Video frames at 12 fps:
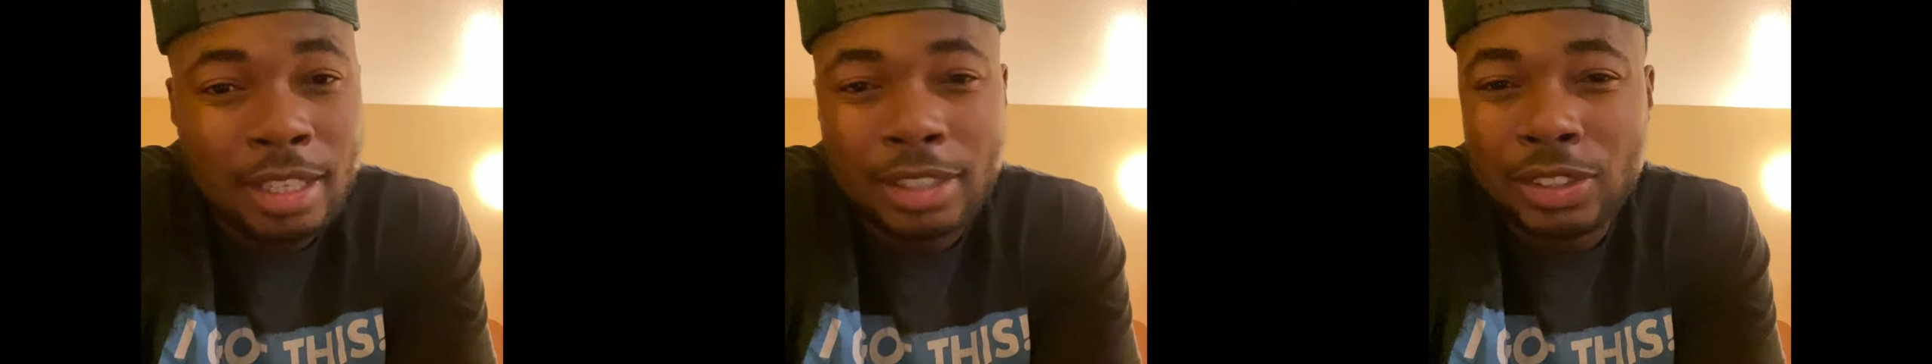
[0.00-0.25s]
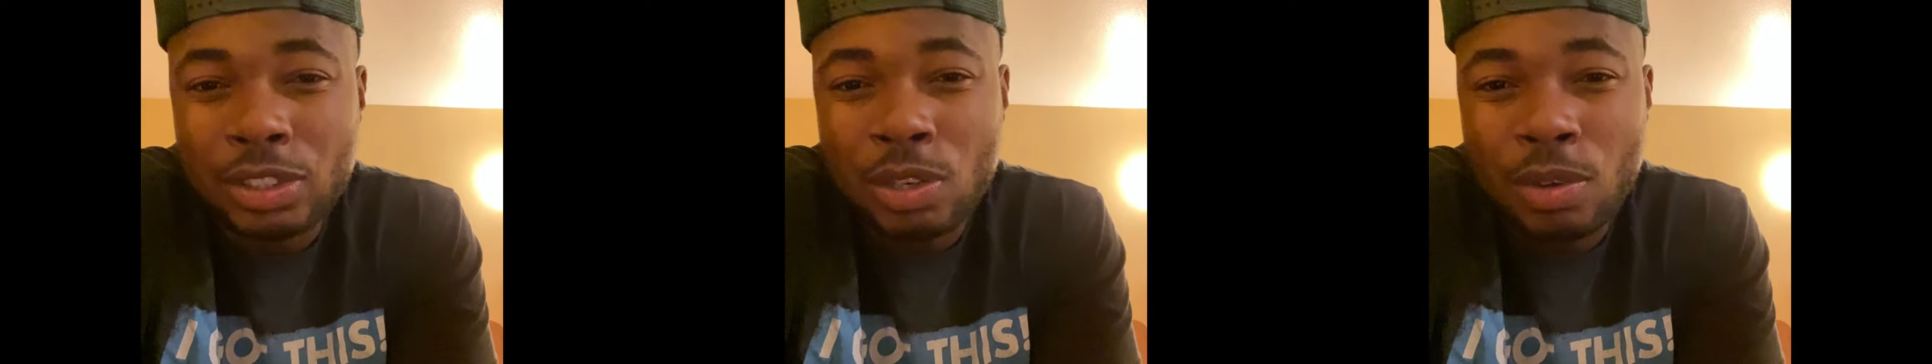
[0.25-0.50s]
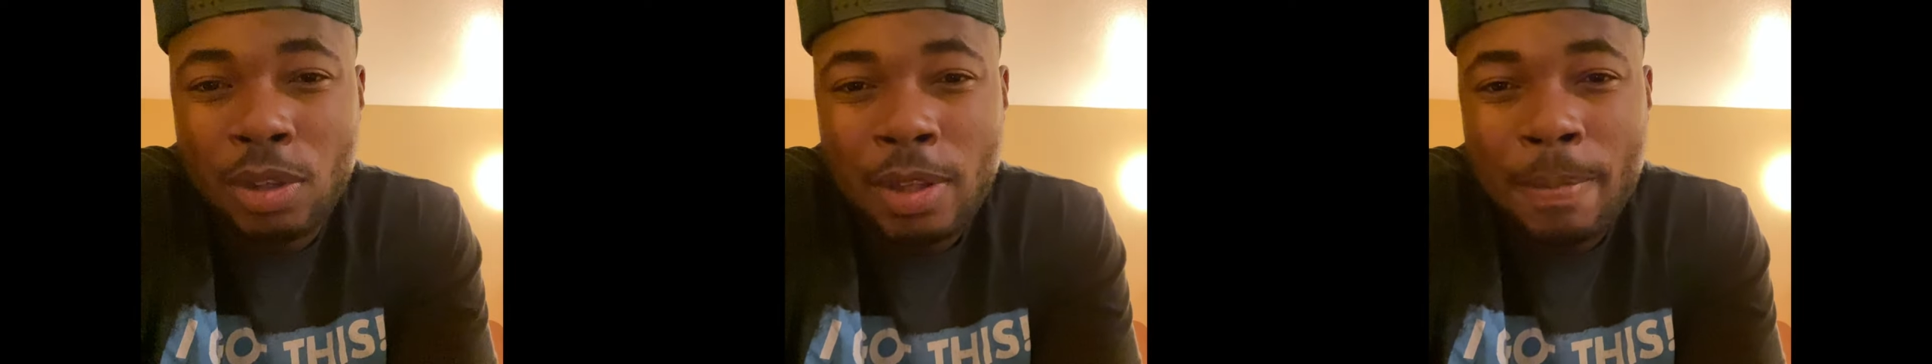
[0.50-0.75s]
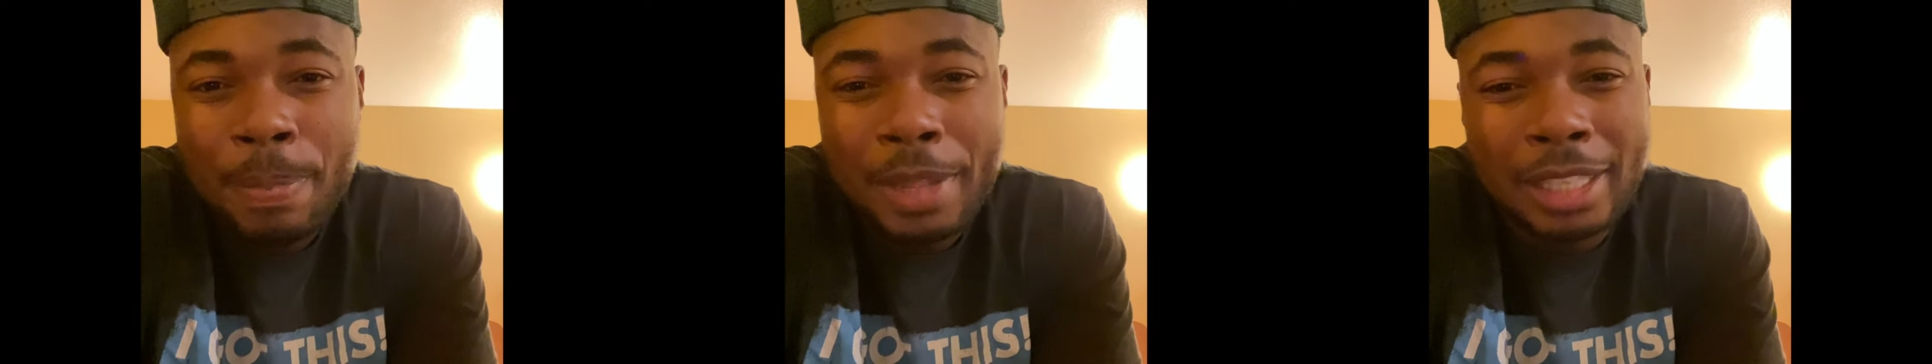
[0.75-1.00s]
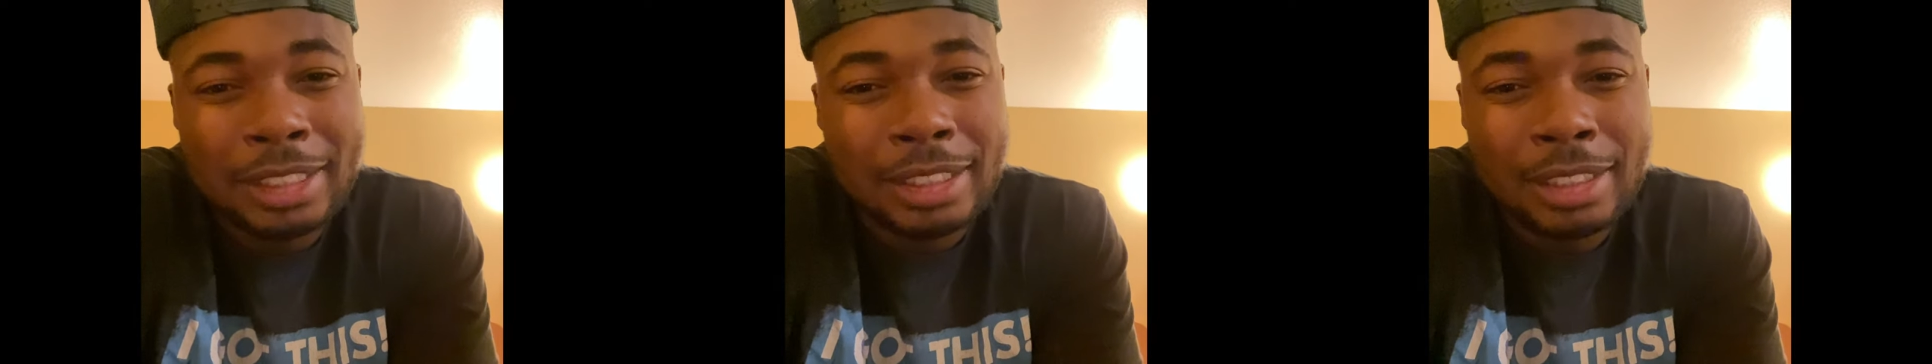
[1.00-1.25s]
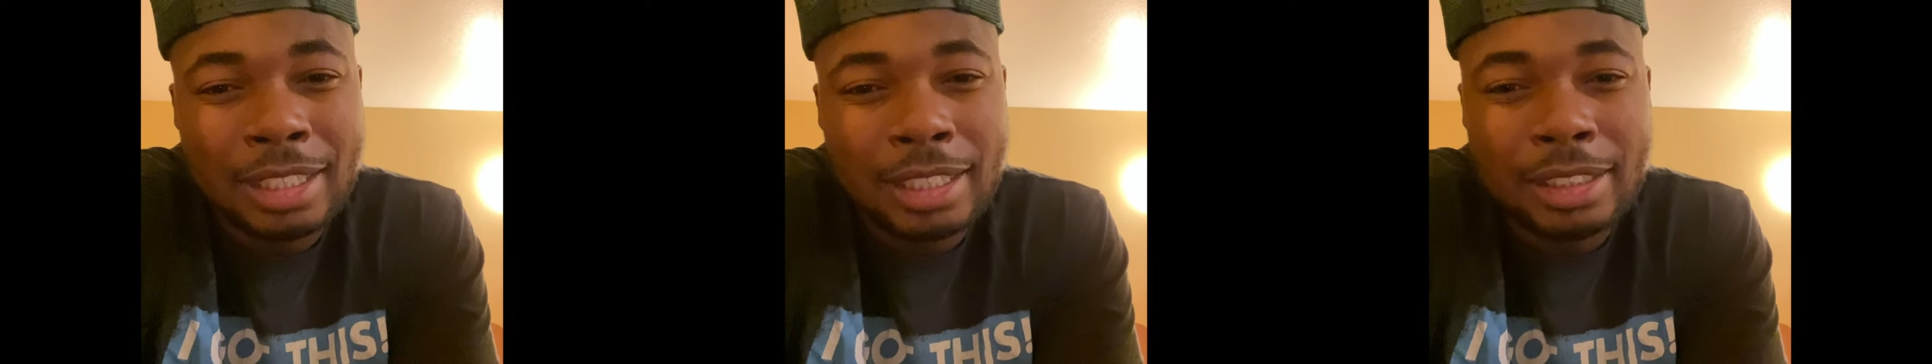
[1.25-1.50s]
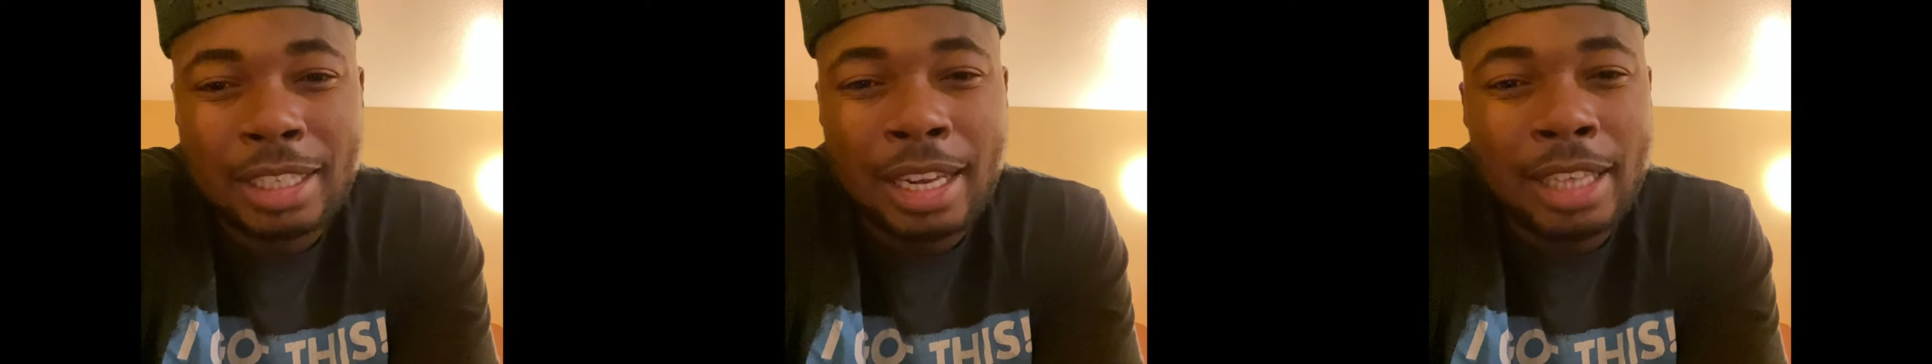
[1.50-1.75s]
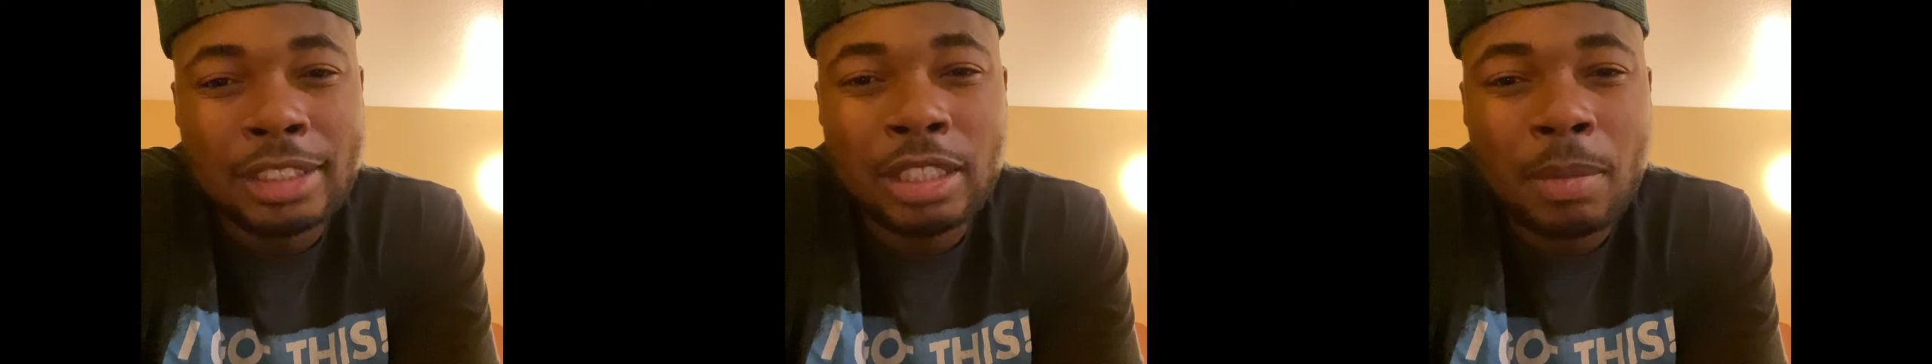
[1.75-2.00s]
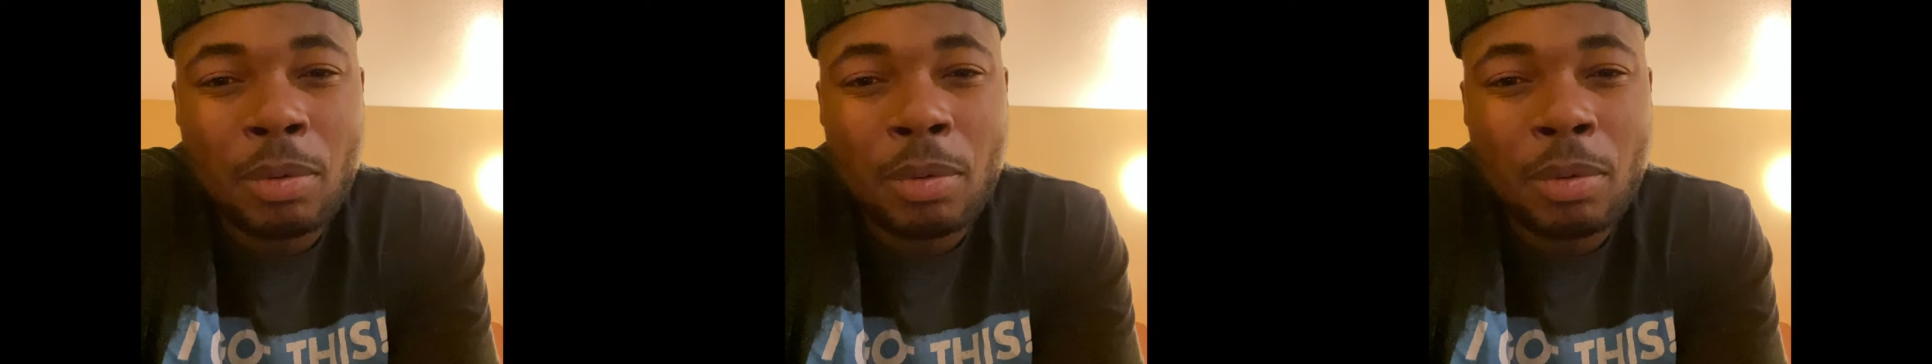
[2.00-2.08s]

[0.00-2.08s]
So it's just it's a nonstop